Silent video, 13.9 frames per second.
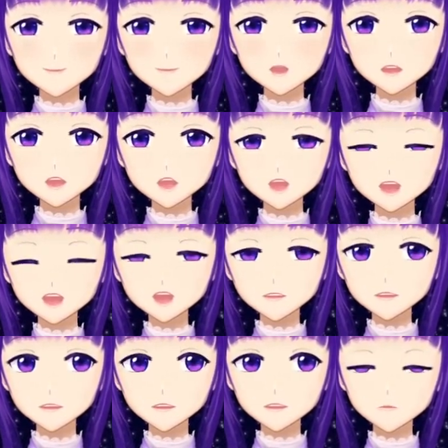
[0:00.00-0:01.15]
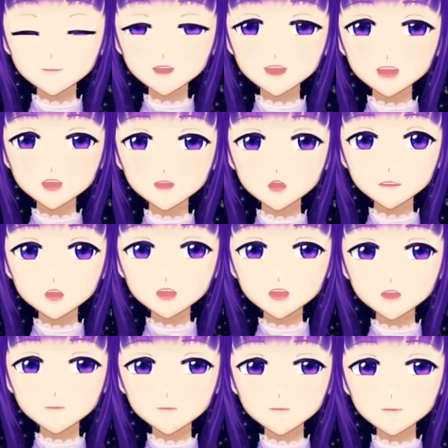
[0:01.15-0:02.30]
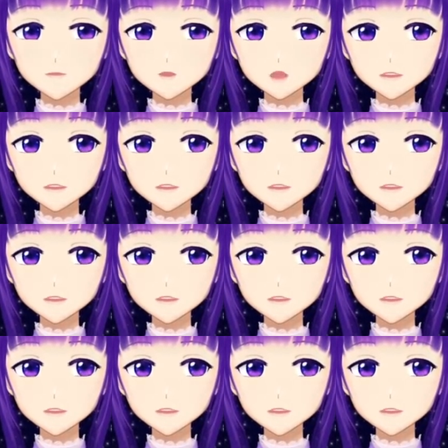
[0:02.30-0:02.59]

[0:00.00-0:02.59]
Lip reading: And after you open that one, with the